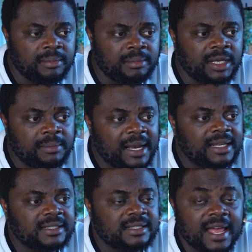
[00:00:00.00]

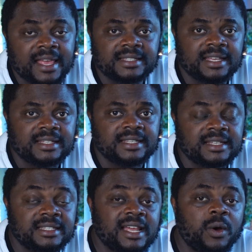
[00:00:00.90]
minimalist sized
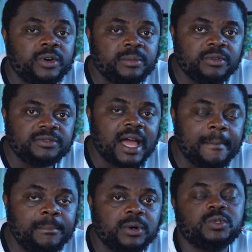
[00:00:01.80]
SSD that will remove
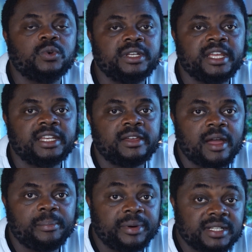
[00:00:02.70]
that bottleneck that you
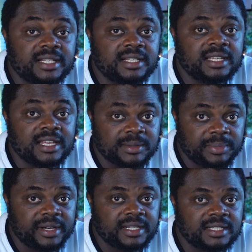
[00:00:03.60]
are presently
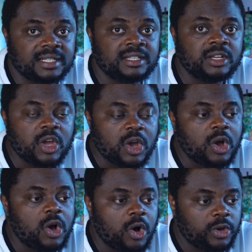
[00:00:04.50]
experiencing
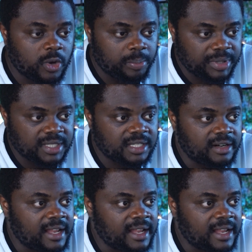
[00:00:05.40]
on your PC